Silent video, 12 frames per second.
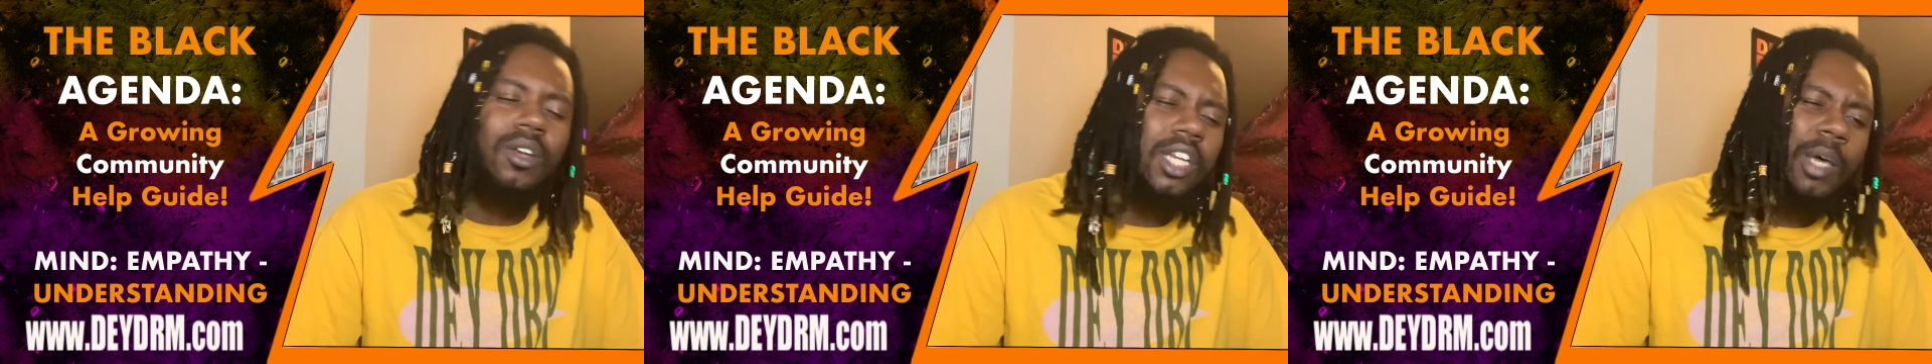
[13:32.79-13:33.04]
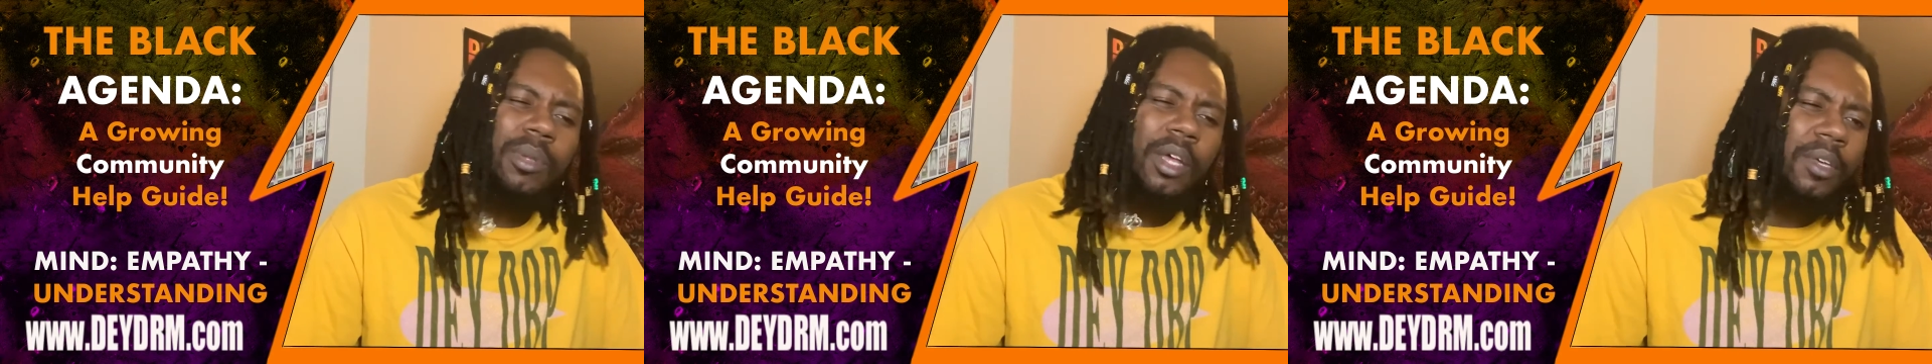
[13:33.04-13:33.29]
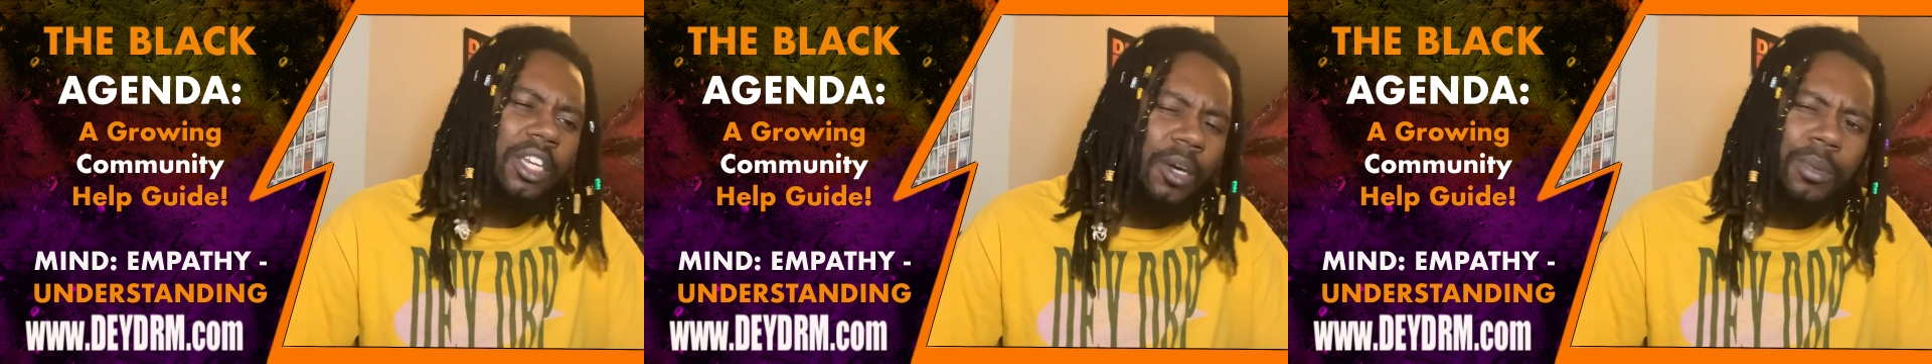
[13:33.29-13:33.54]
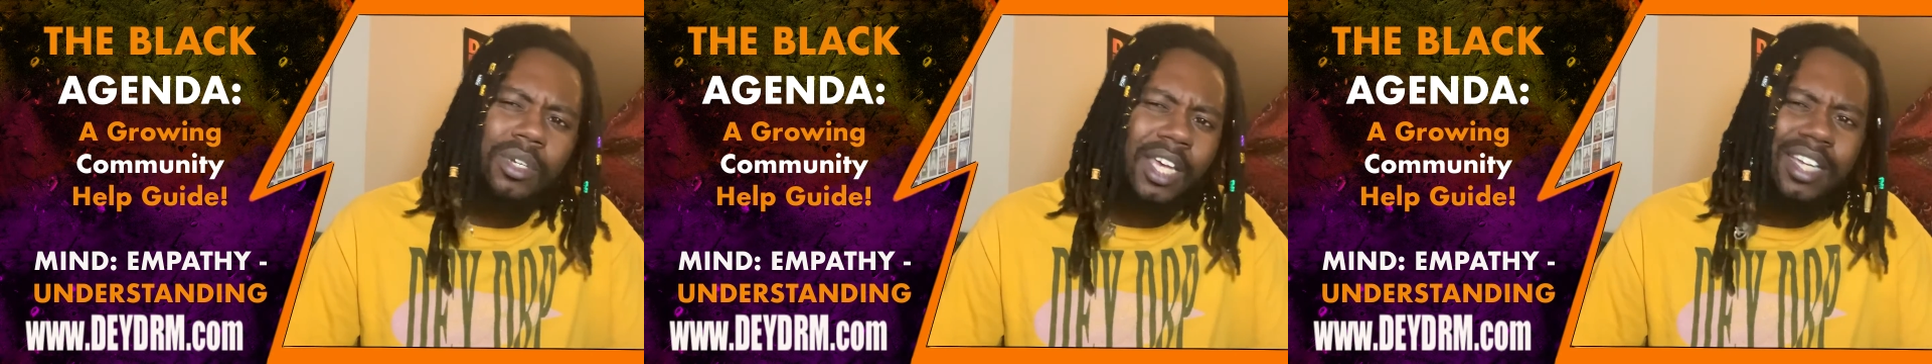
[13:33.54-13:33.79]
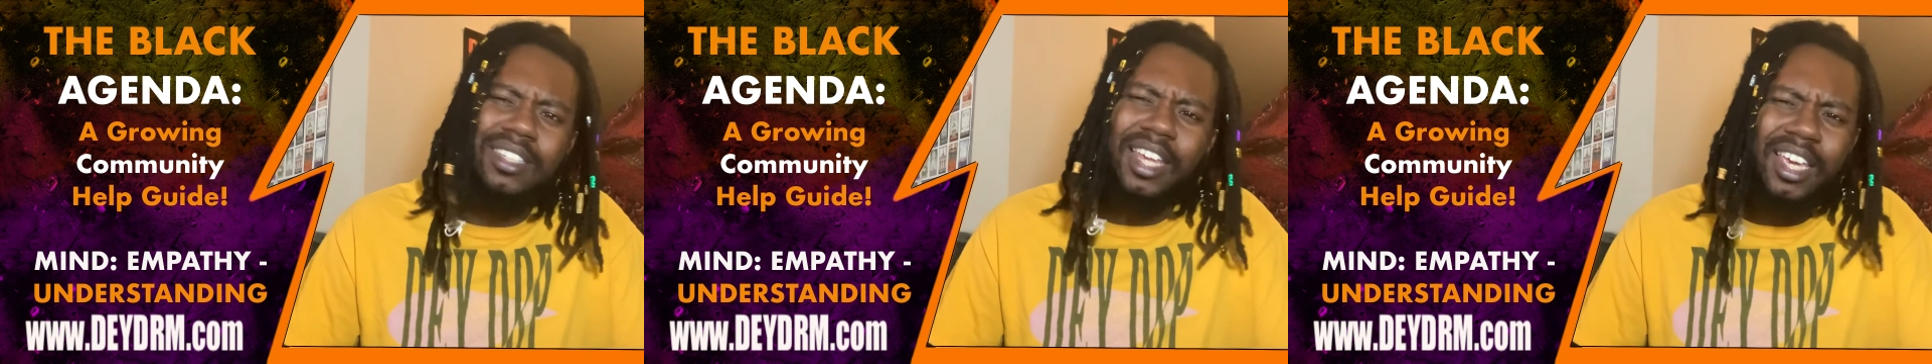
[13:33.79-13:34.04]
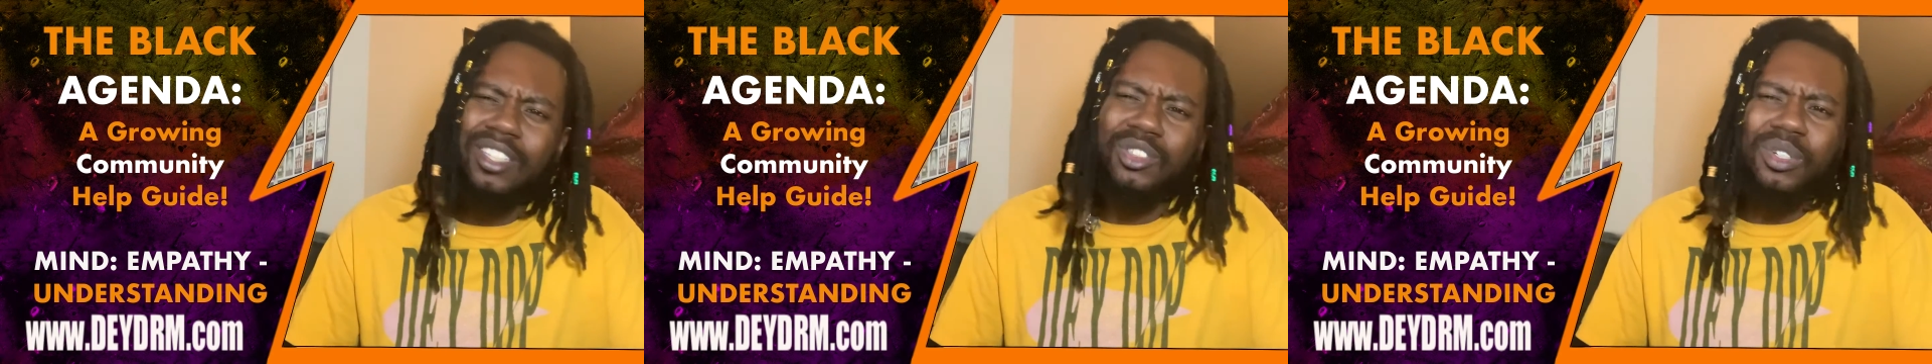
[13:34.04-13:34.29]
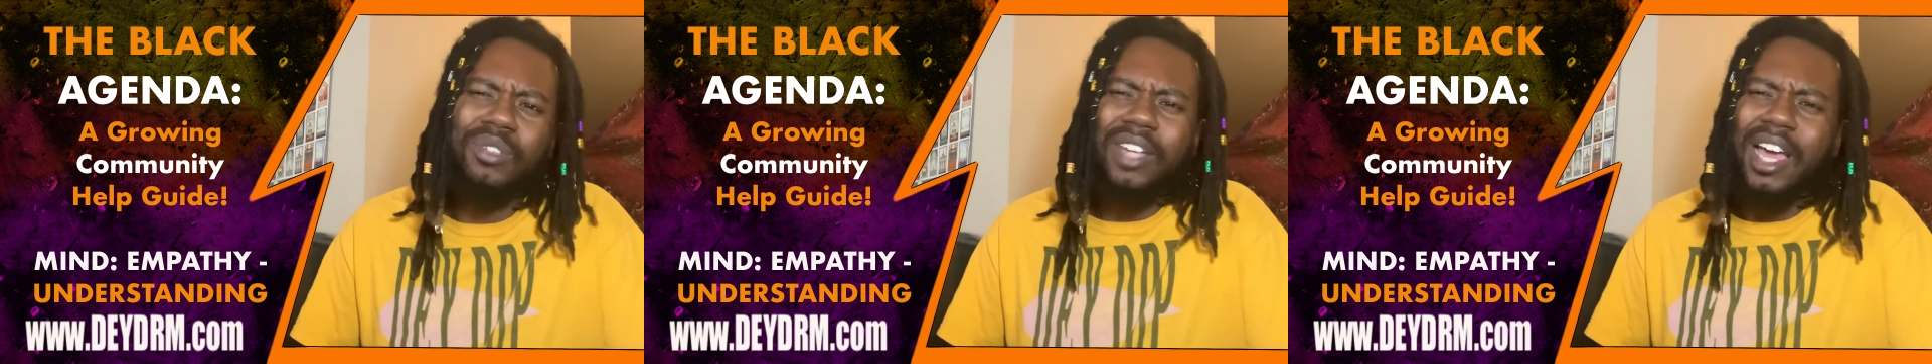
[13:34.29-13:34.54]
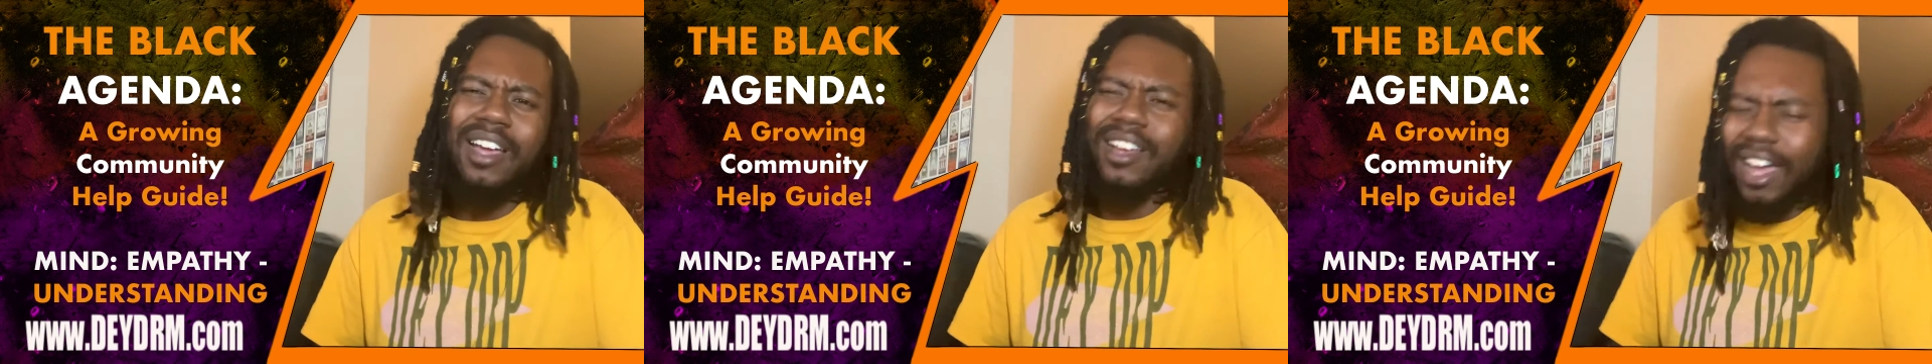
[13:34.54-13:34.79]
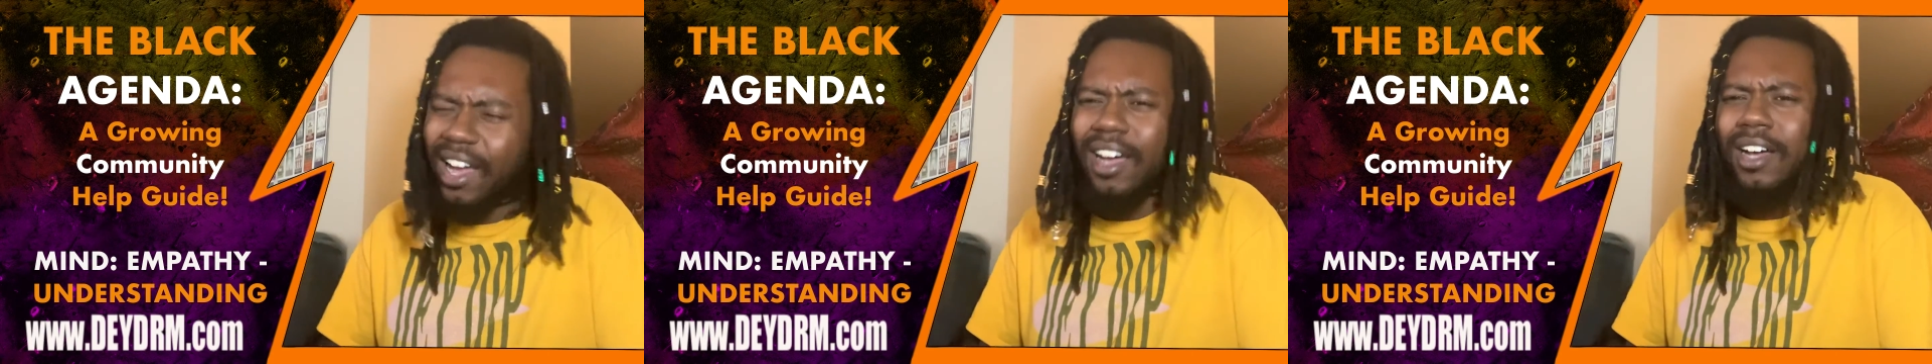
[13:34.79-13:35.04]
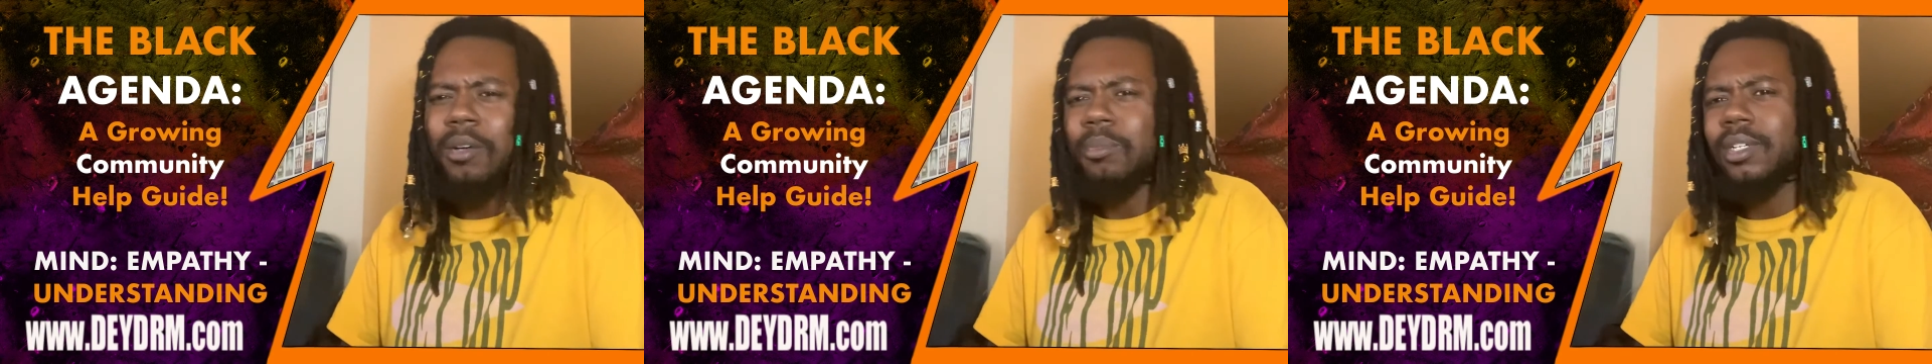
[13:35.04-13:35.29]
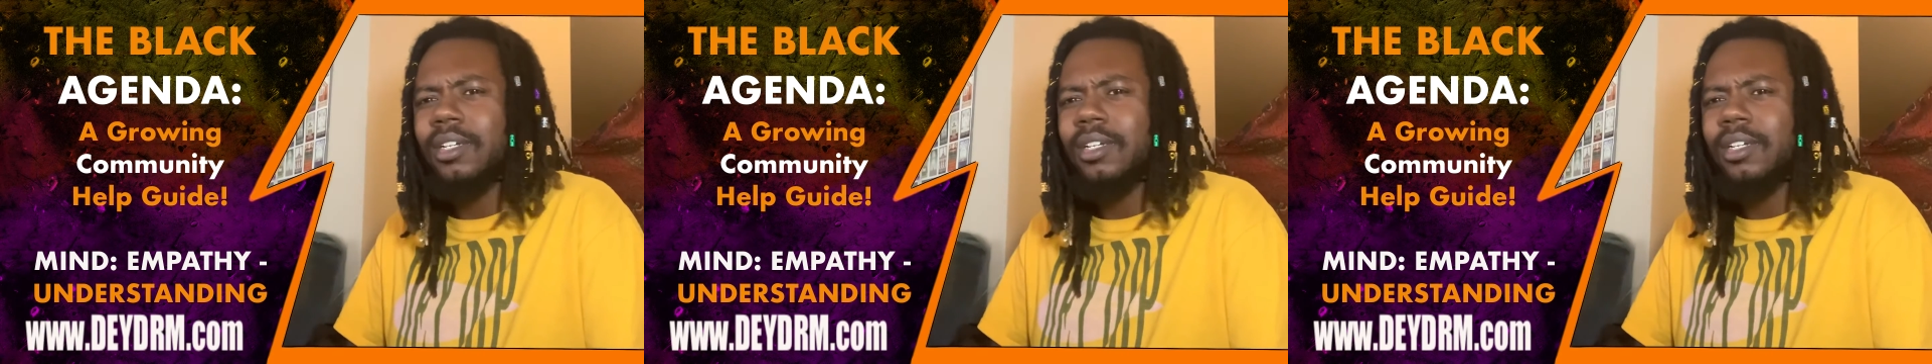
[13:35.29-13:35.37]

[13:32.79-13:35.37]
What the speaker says: www.deydrm.com.